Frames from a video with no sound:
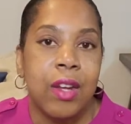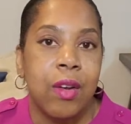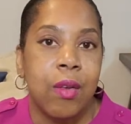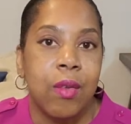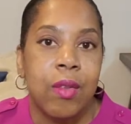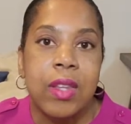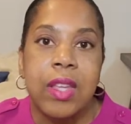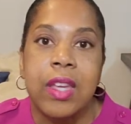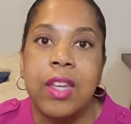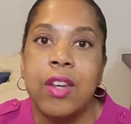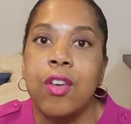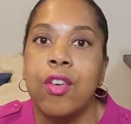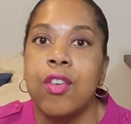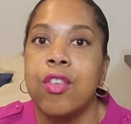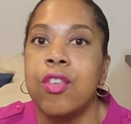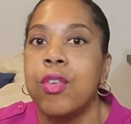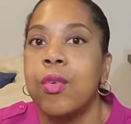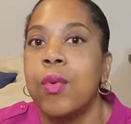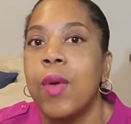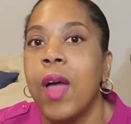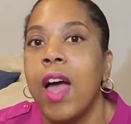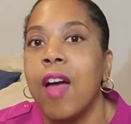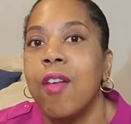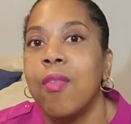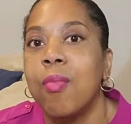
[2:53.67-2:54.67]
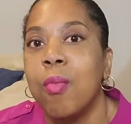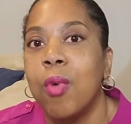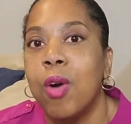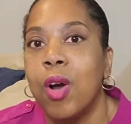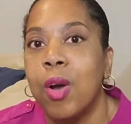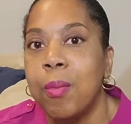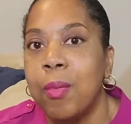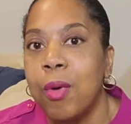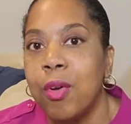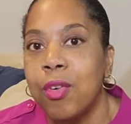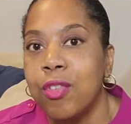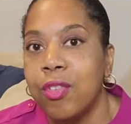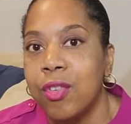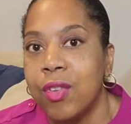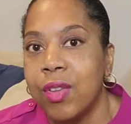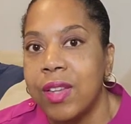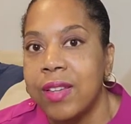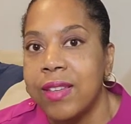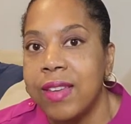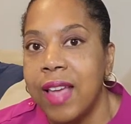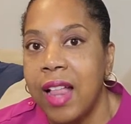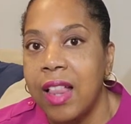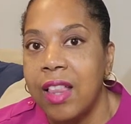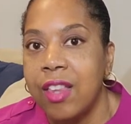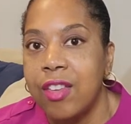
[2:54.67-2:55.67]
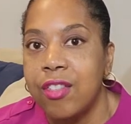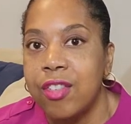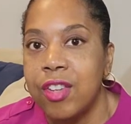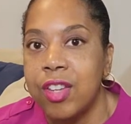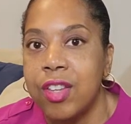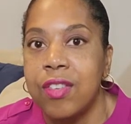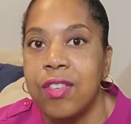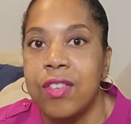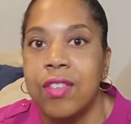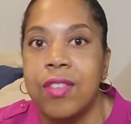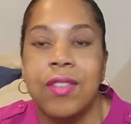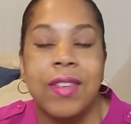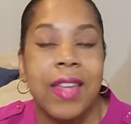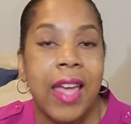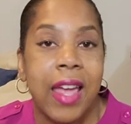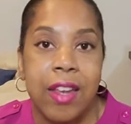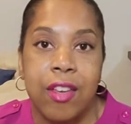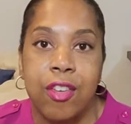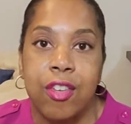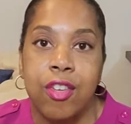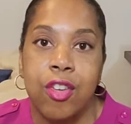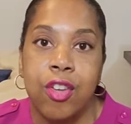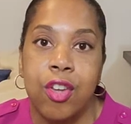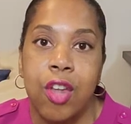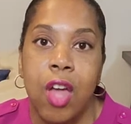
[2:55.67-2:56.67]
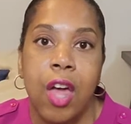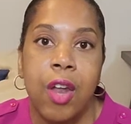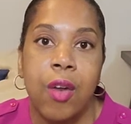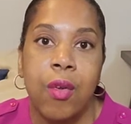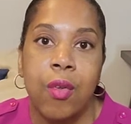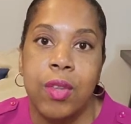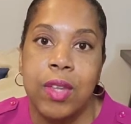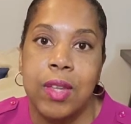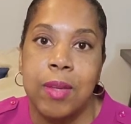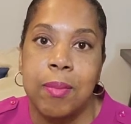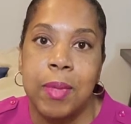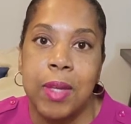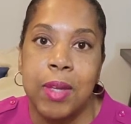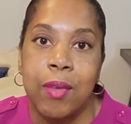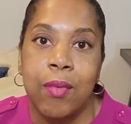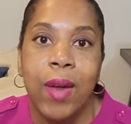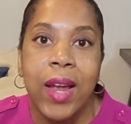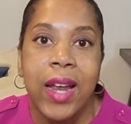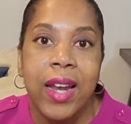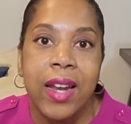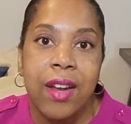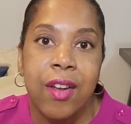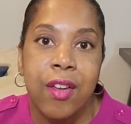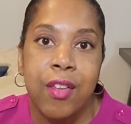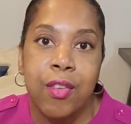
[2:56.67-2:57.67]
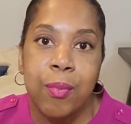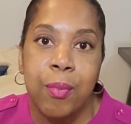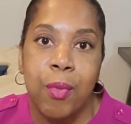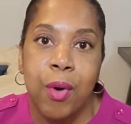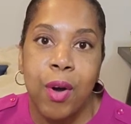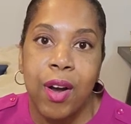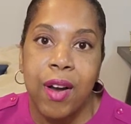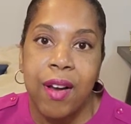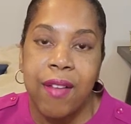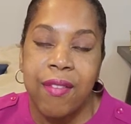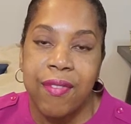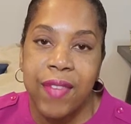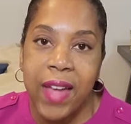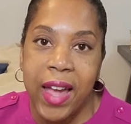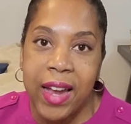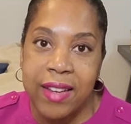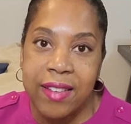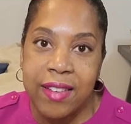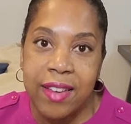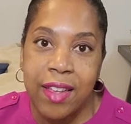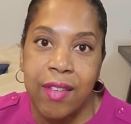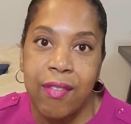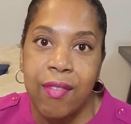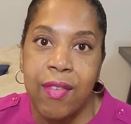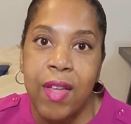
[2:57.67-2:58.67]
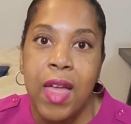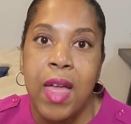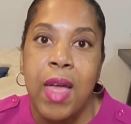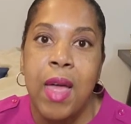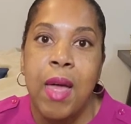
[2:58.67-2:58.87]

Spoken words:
leaders who have more emotional intelligence tend to not only be rated as more effective